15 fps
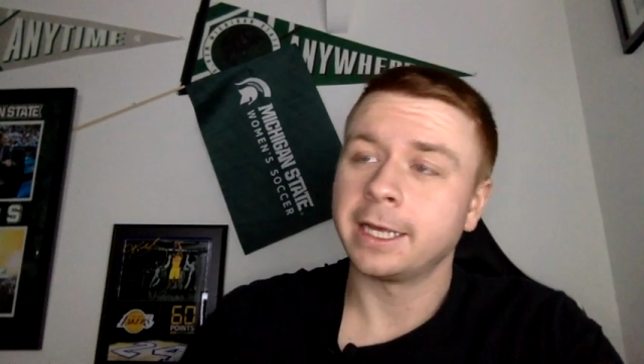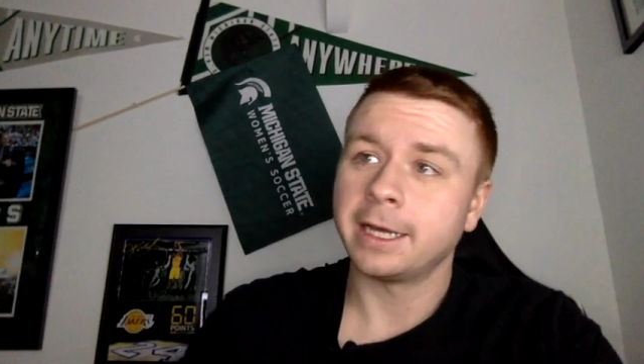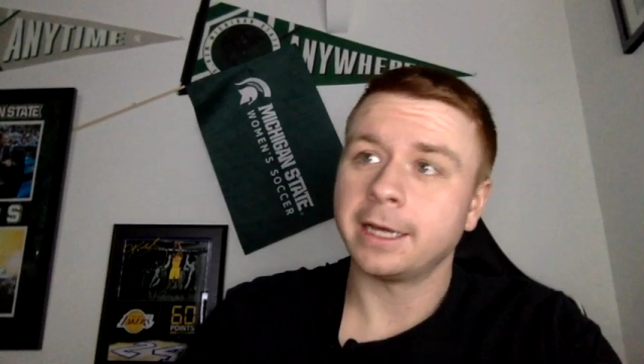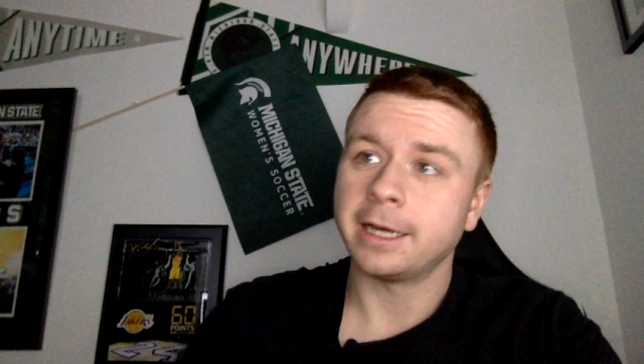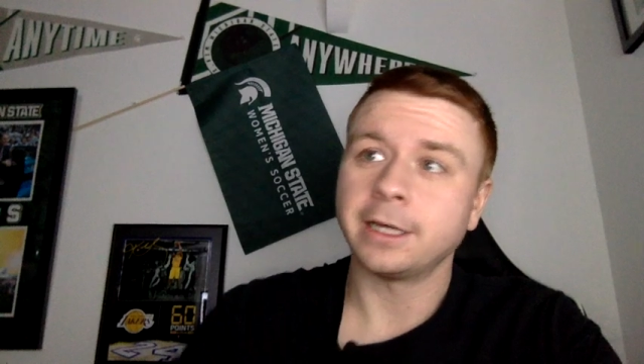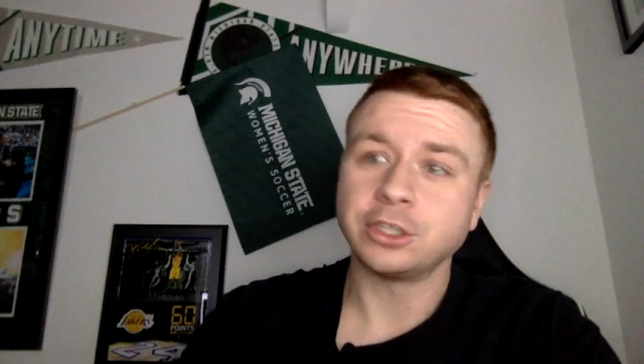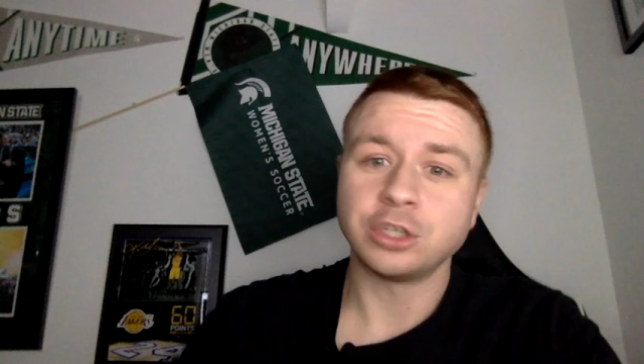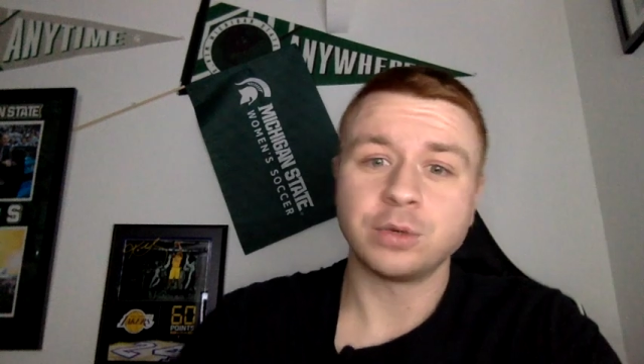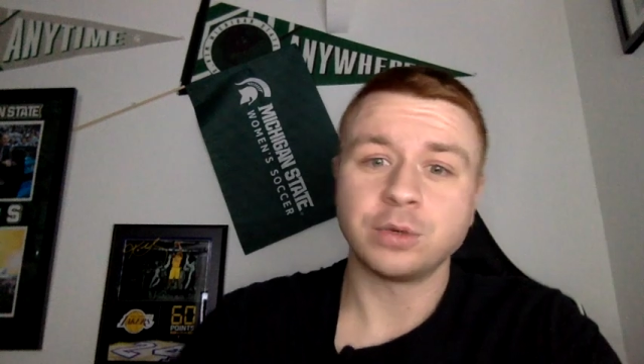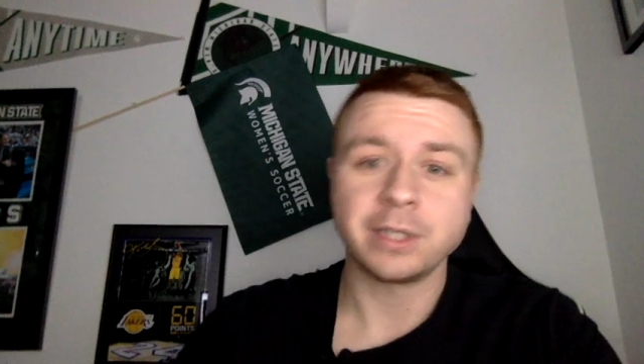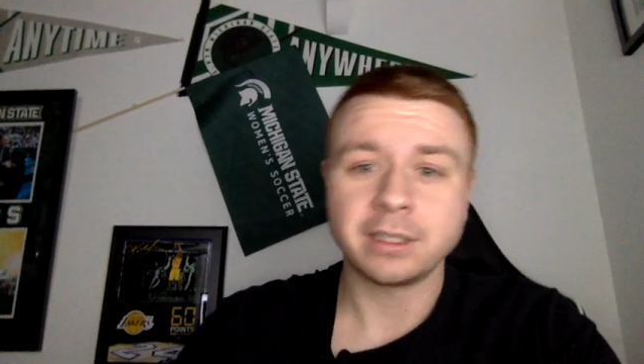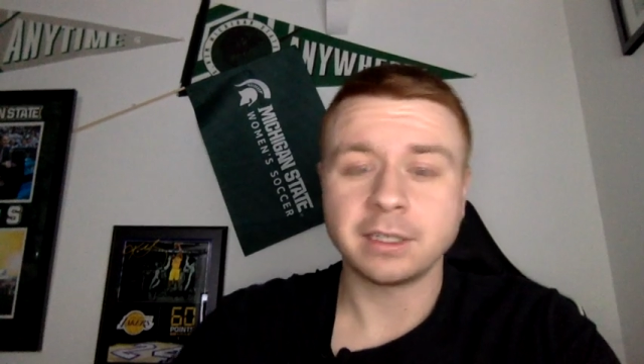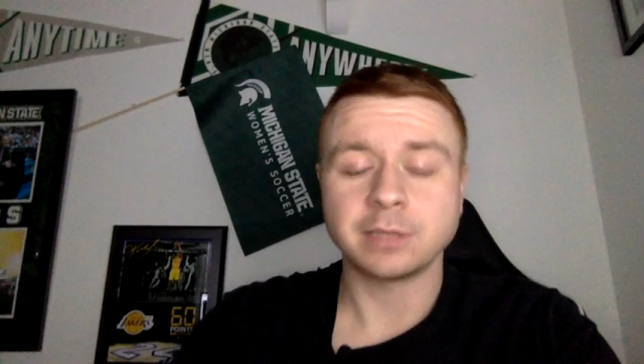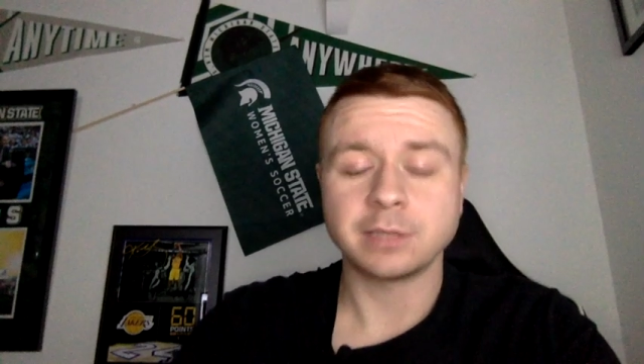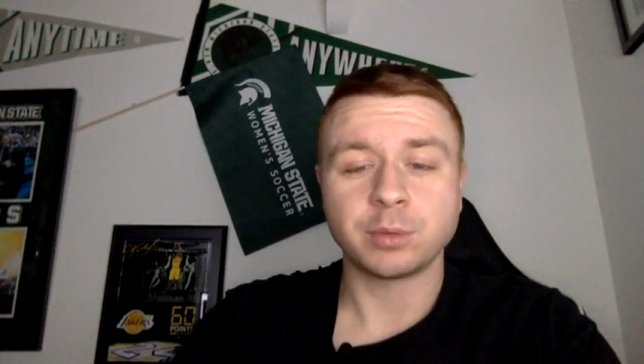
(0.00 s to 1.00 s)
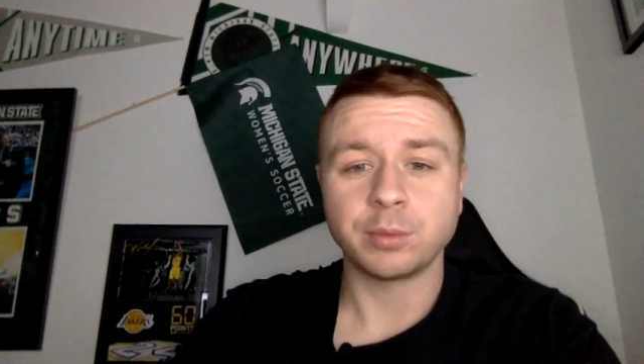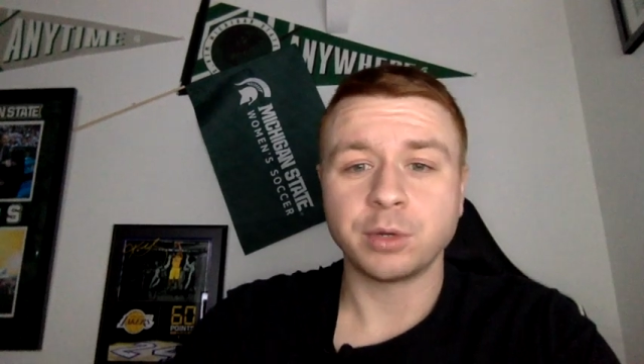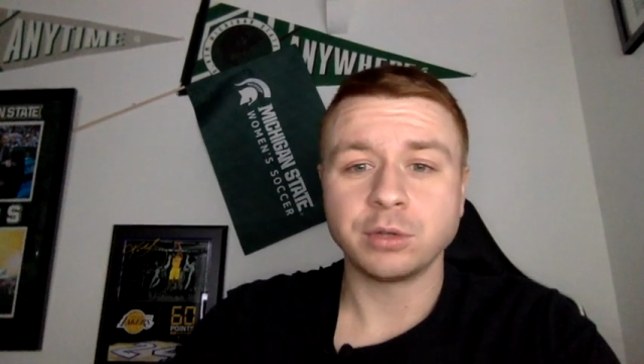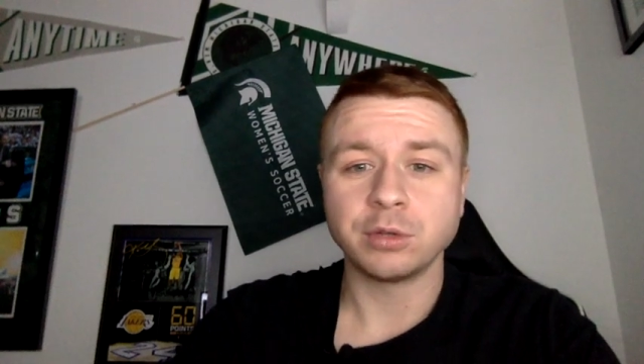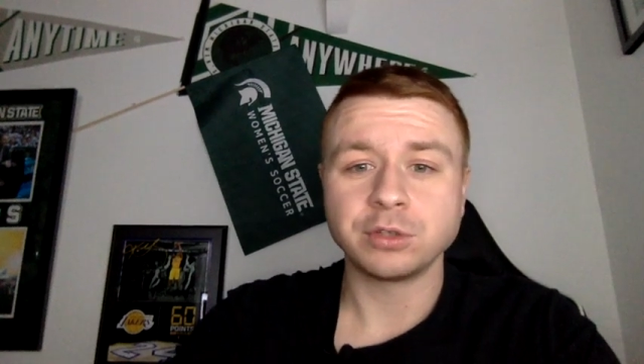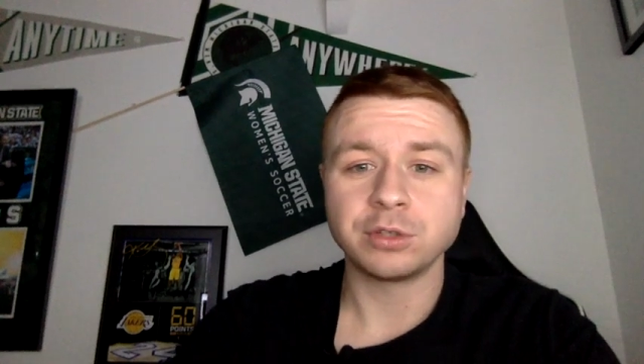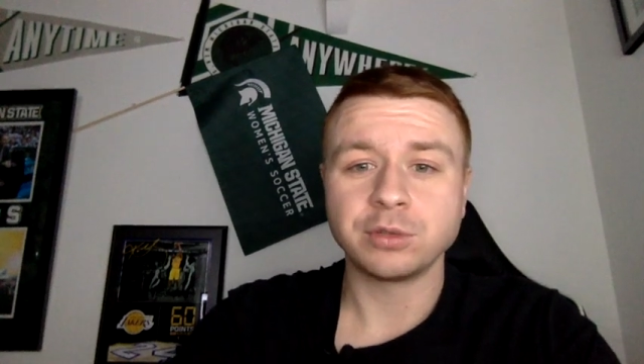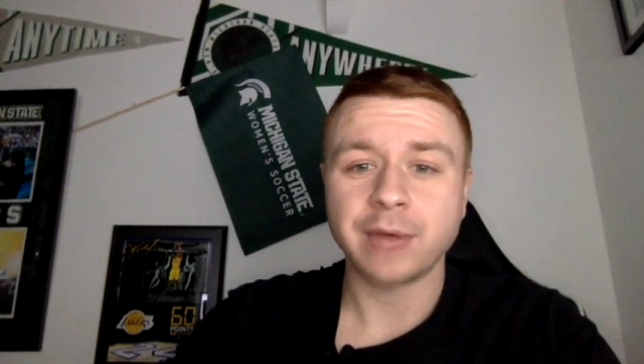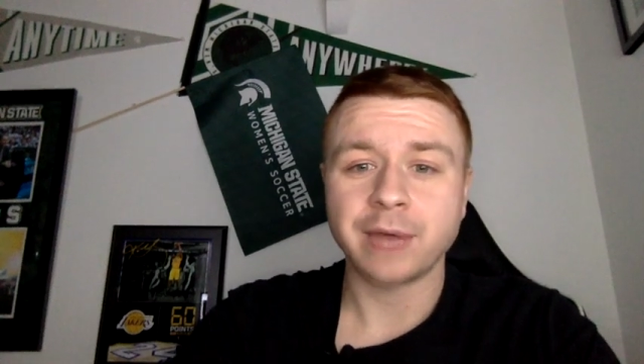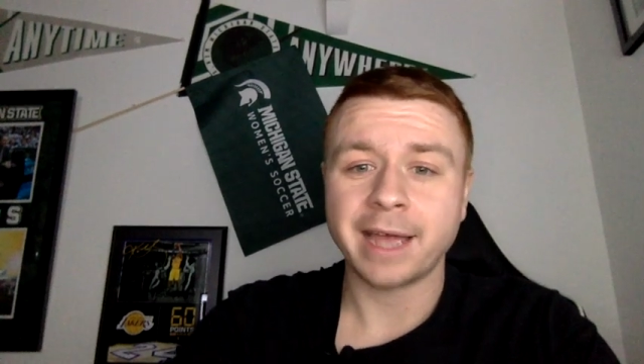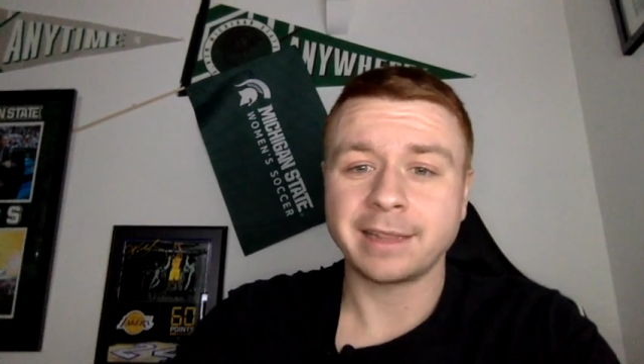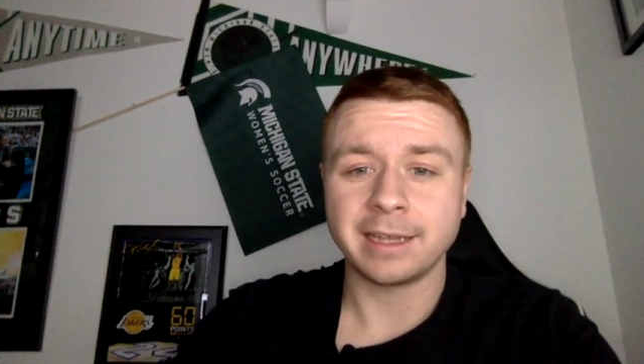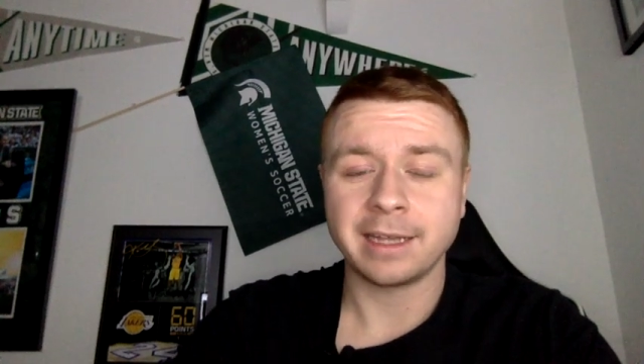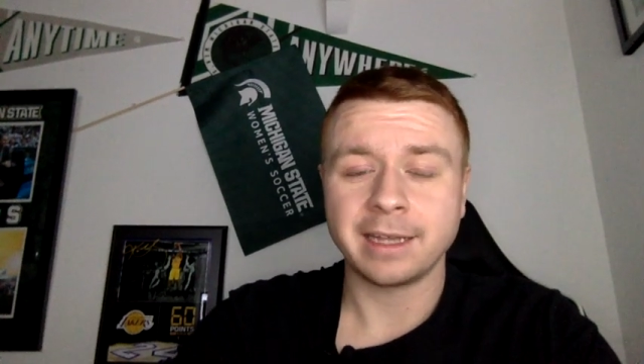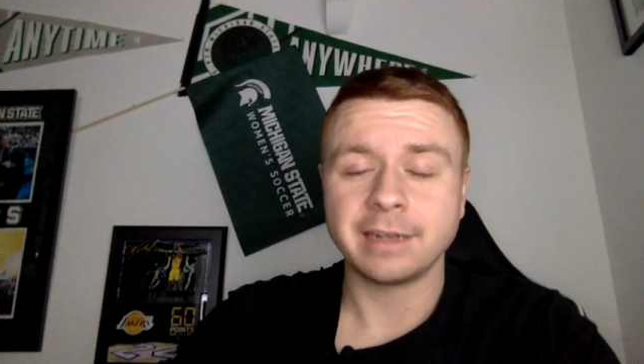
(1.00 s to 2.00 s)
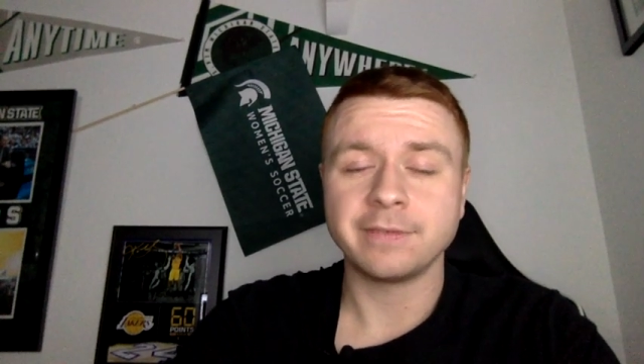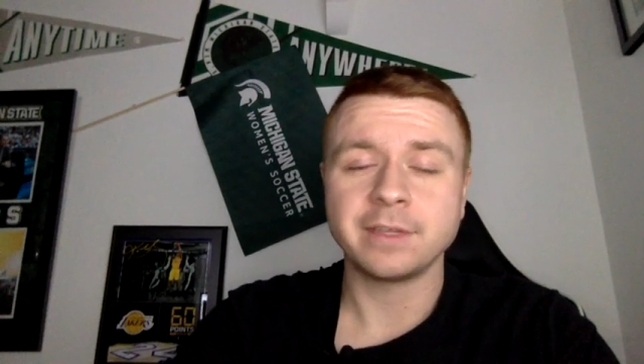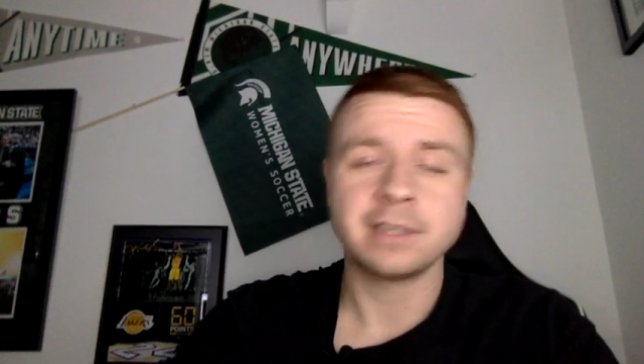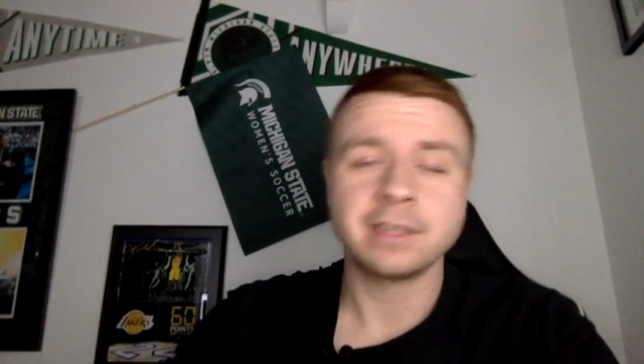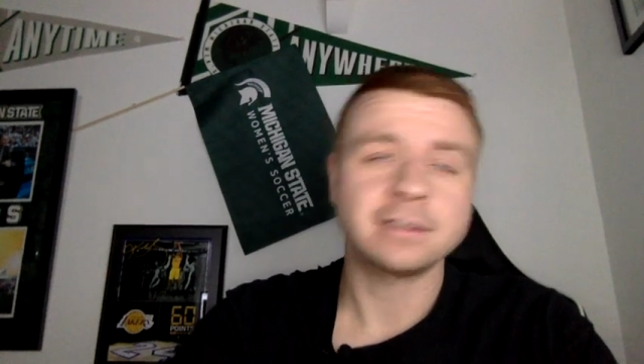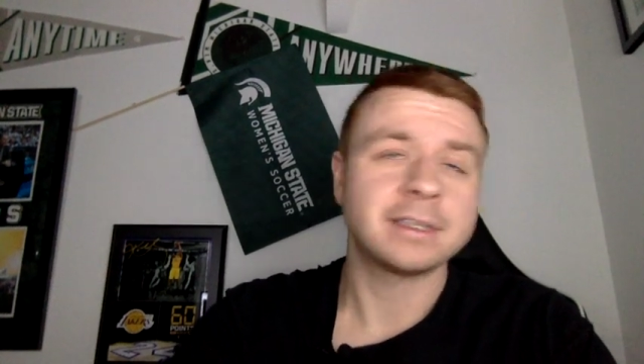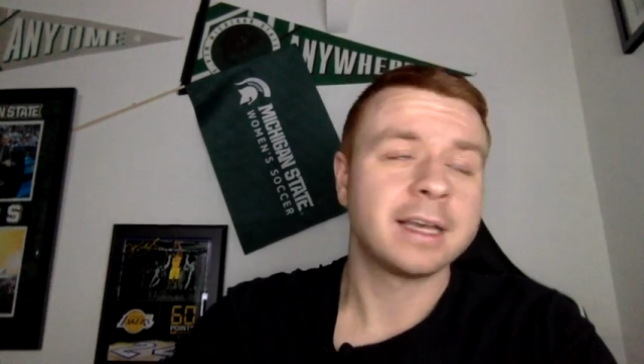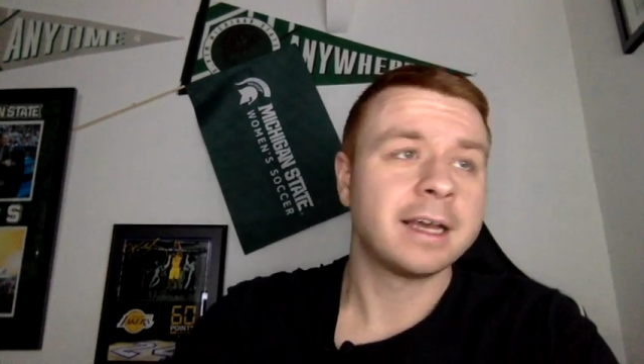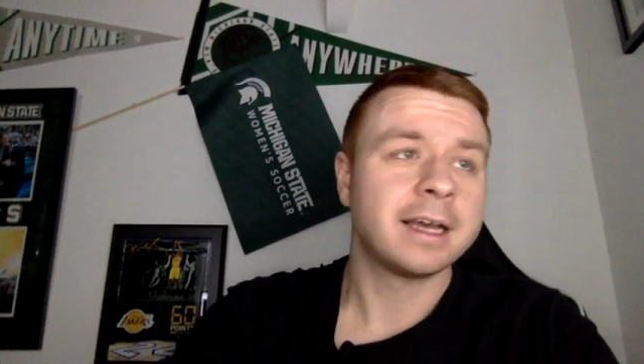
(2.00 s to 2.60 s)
uh, Joey does propose to at the end of this,